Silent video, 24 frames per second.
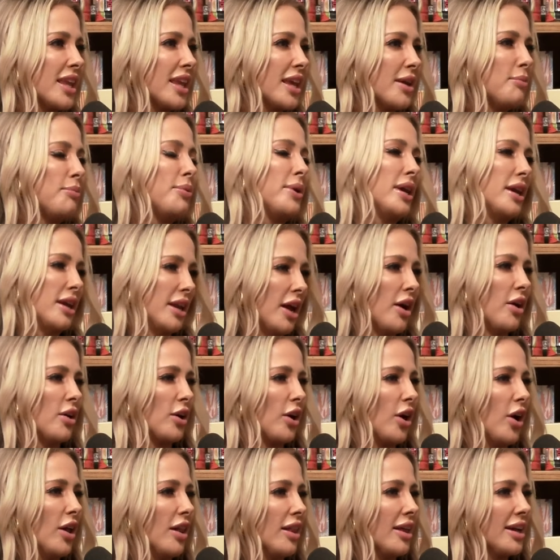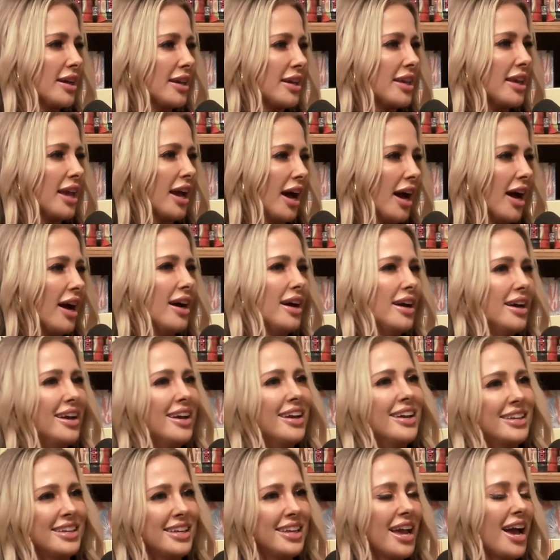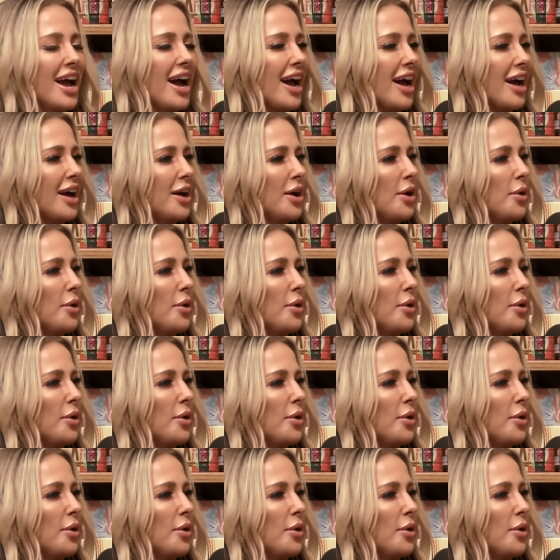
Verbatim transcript: being an alcoholic. Yeah. yeah. if you don't drink